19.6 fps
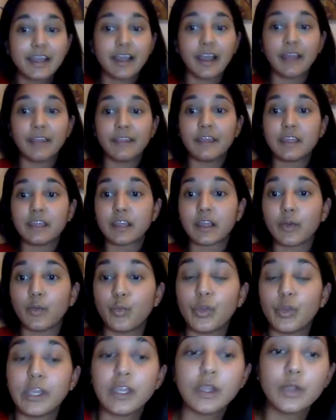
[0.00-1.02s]
I think
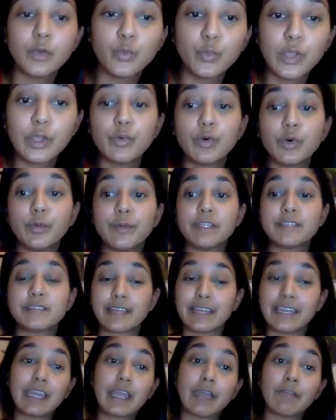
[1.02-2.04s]
we will be
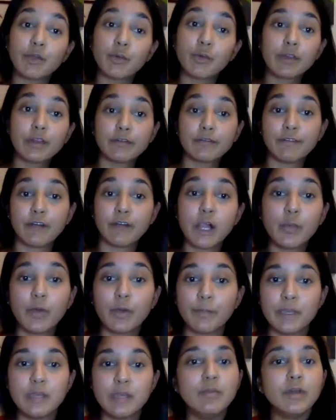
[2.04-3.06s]
sending everyone a
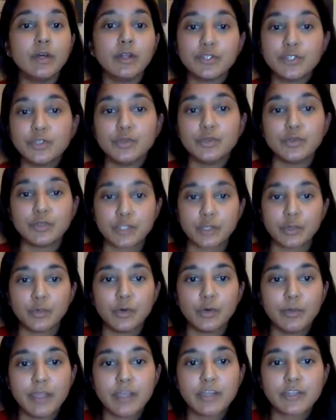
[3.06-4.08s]
follow-up email too, so
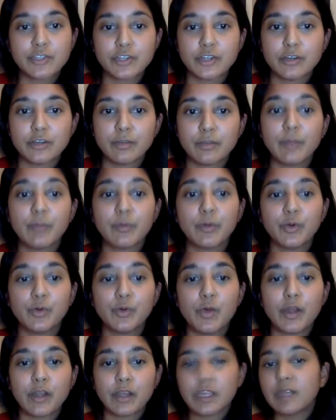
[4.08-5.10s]
we'll make sure people who
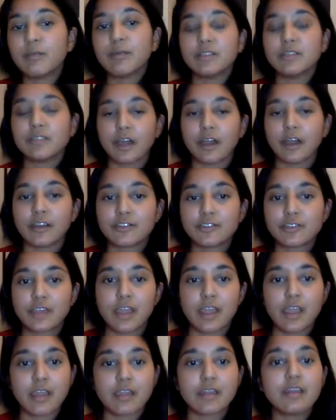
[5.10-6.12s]
want to keep in touch
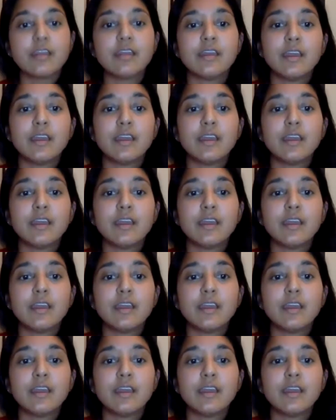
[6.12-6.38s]
can.